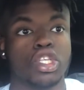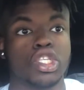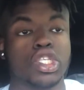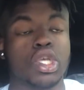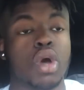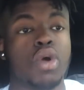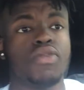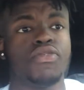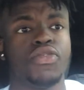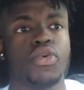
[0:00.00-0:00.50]

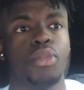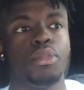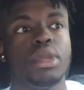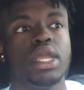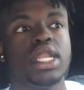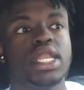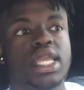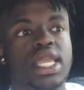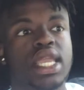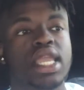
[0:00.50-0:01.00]
So for
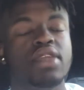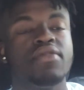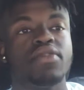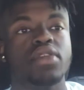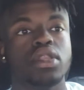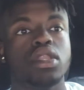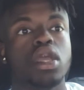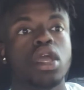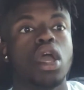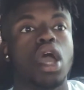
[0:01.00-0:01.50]
me to
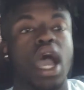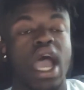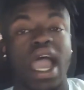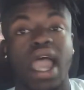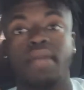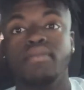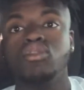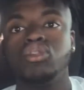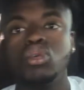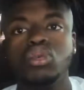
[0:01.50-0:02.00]
even,
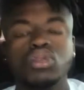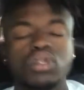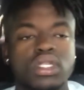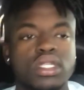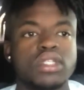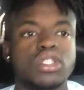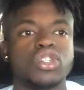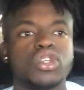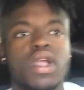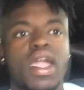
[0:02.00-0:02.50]
I'm
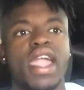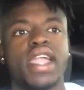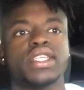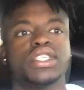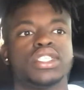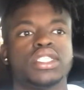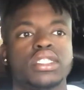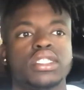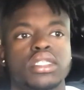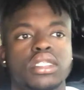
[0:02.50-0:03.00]
losing
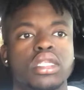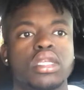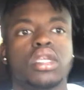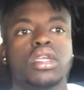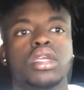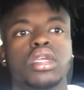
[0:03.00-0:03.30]
traction,